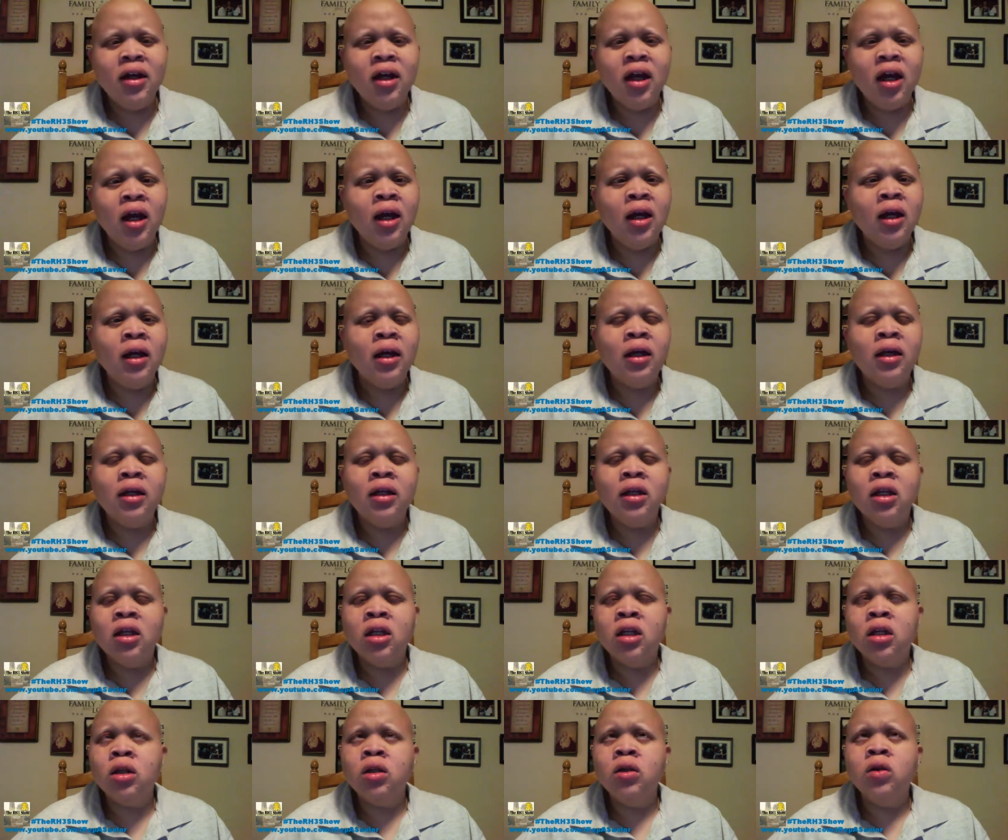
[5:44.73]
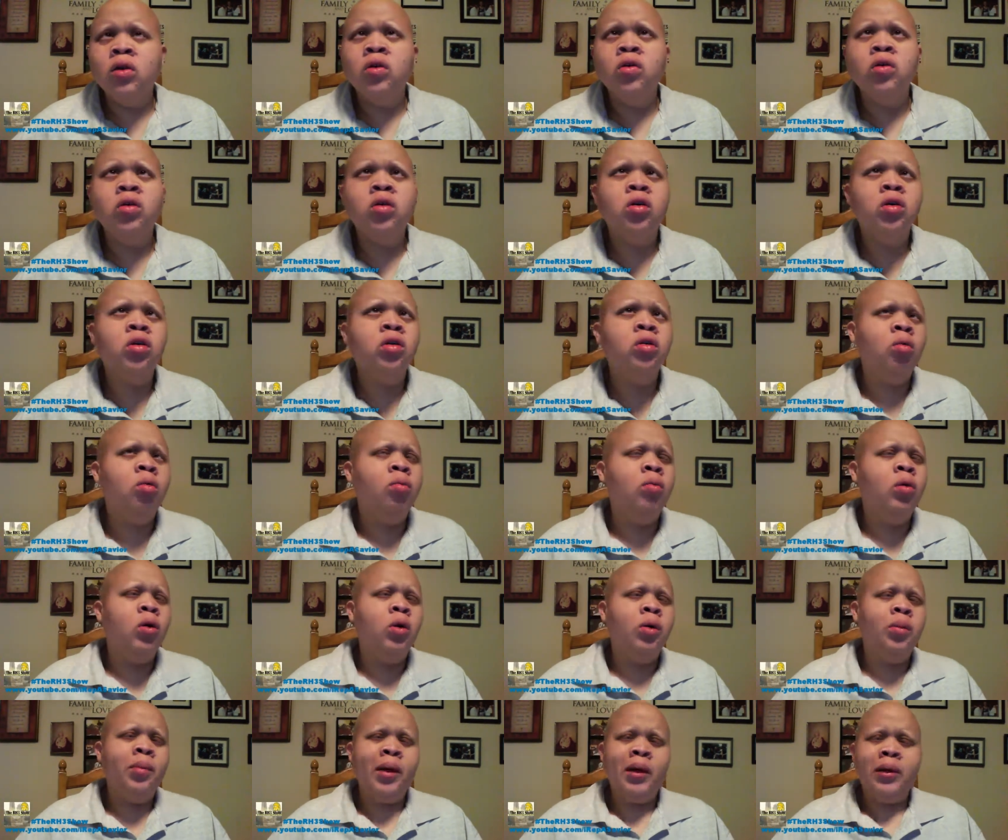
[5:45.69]
and the little girl no more
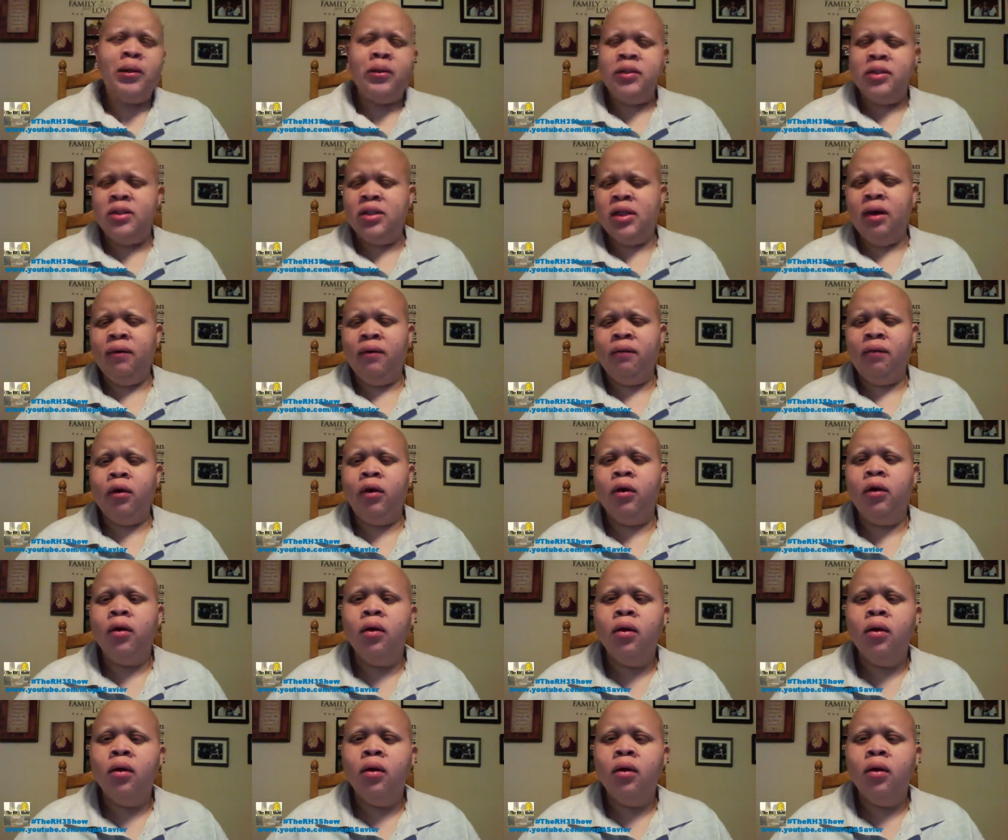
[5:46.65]
than about seven.